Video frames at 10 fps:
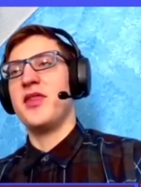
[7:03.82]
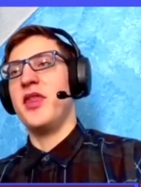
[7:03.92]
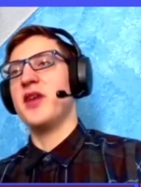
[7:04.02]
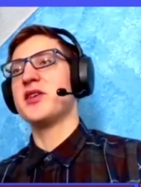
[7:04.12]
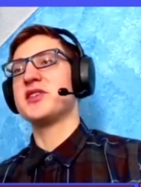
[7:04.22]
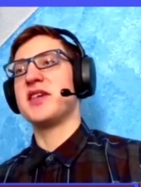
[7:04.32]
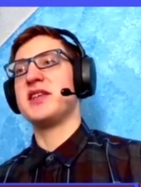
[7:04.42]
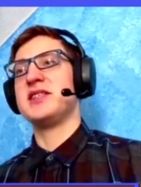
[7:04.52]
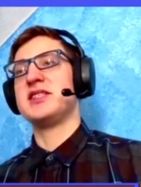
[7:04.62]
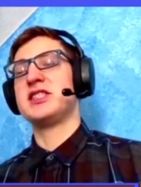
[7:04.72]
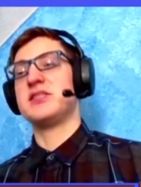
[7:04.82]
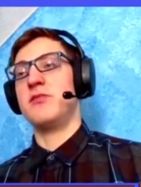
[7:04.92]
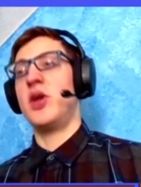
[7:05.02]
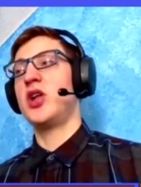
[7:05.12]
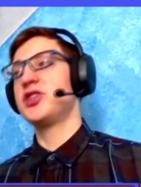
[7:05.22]
There is a
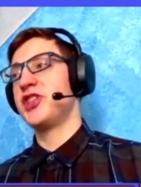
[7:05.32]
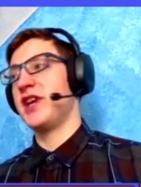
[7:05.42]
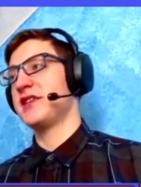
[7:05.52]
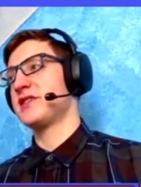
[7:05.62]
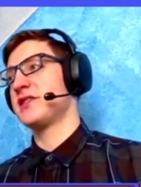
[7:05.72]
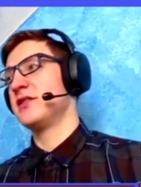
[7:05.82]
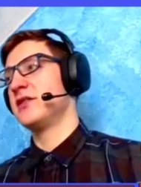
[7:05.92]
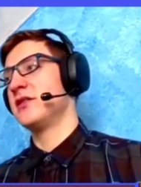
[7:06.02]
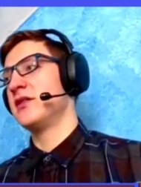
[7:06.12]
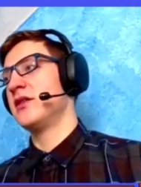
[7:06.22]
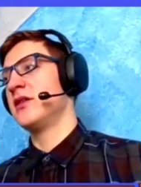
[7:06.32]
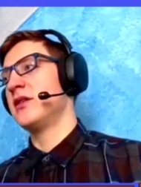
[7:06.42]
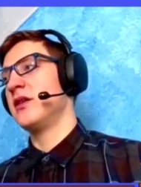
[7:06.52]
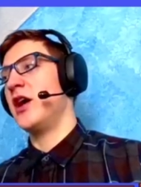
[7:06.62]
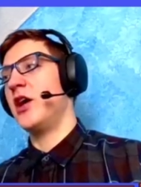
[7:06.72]
small chance,
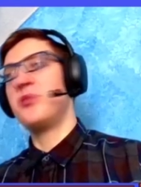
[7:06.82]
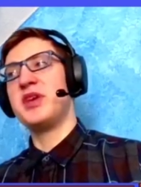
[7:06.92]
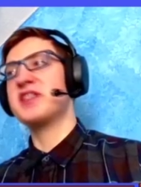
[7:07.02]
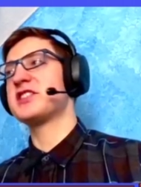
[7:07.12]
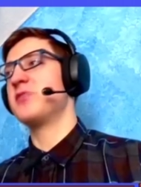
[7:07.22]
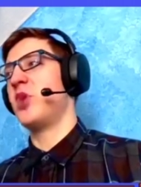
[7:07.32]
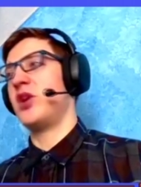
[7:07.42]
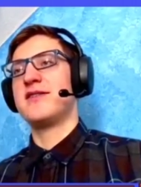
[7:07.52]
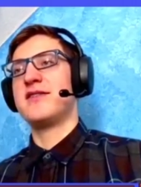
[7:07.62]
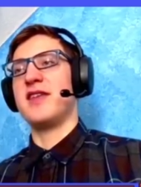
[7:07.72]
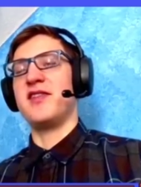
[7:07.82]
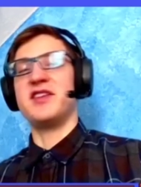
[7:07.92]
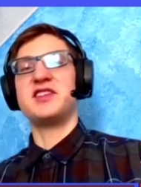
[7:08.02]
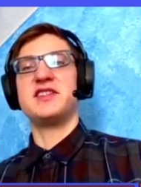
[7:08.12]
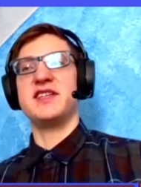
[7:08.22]
albeit small, that
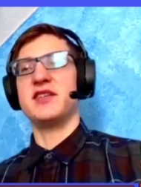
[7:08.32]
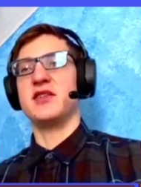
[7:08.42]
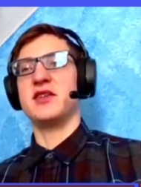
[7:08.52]
this Diglett